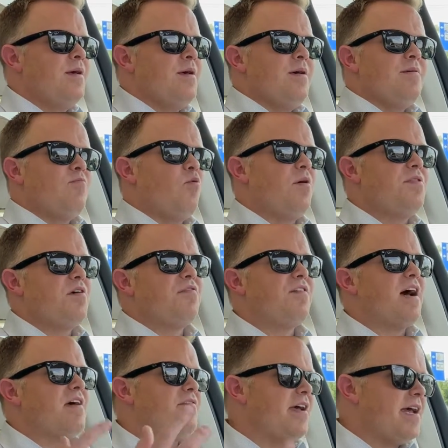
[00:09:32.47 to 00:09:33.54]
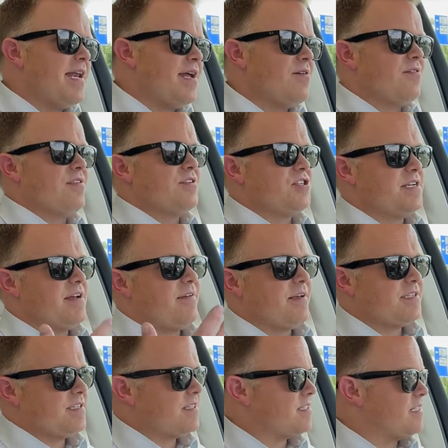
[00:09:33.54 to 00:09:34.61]
would the 580 or the
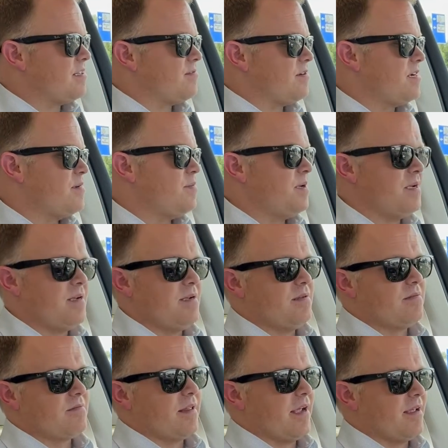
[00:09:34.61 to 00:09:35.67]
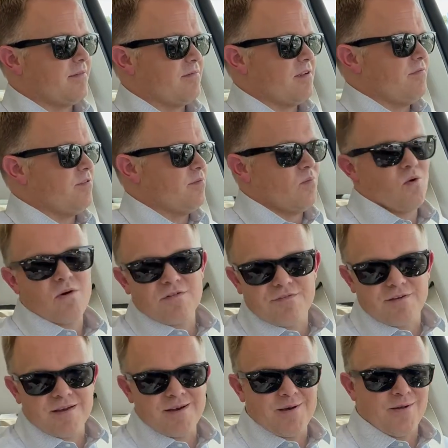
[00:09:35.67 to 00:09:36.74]
GLS 63 be like even more
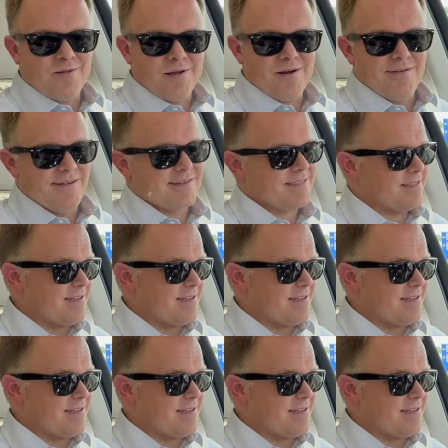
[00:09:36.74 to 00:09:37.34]
fun and hilarious?